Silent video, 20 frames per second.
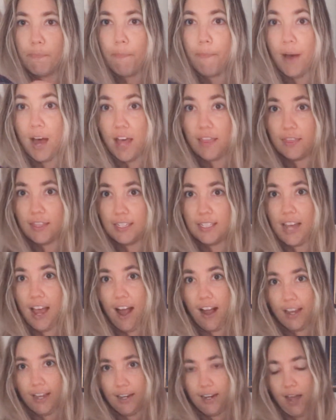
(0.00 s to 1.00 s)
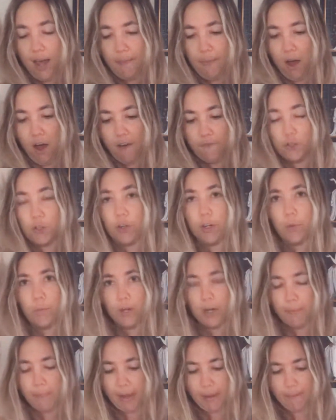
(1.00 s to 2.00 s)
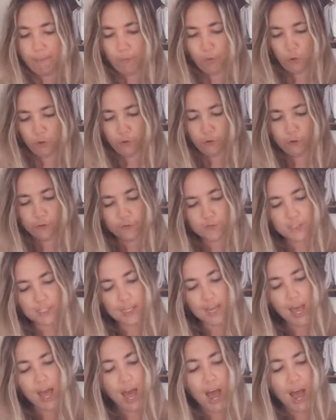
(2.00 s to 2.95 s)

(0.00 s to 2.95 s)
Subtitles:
but the tag had come off during one of my moves.